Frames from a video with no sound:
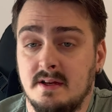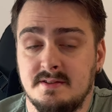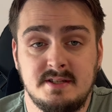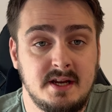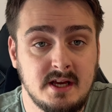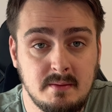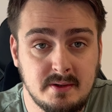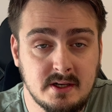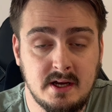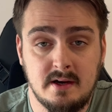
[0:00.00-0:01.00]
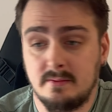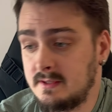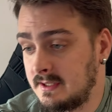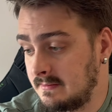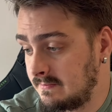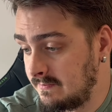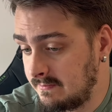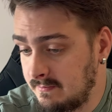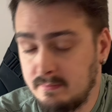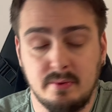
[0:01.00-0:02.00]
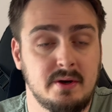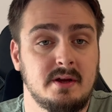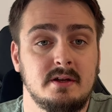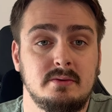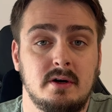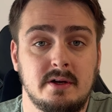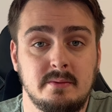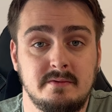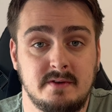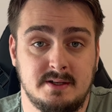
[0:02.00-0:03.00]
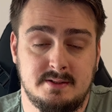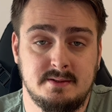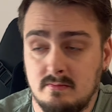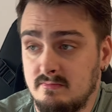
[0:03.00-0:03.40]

setting up an account and putting it to AutoInvest.